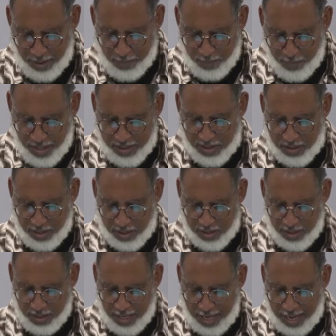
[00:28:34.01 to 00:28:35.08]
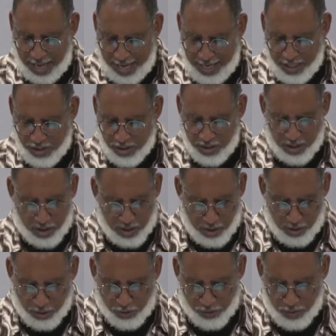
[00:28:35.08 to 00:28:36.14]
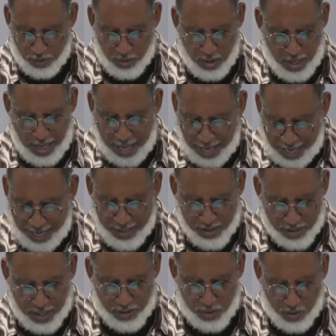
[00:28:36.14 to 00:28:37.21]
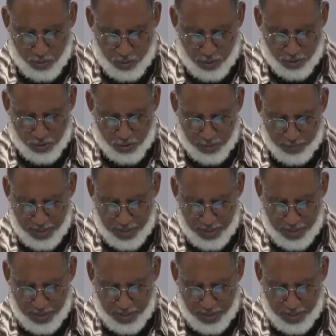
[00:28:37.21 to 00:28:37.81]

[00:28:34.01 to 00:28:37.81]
mystics and ancient and cultural ancestor worship.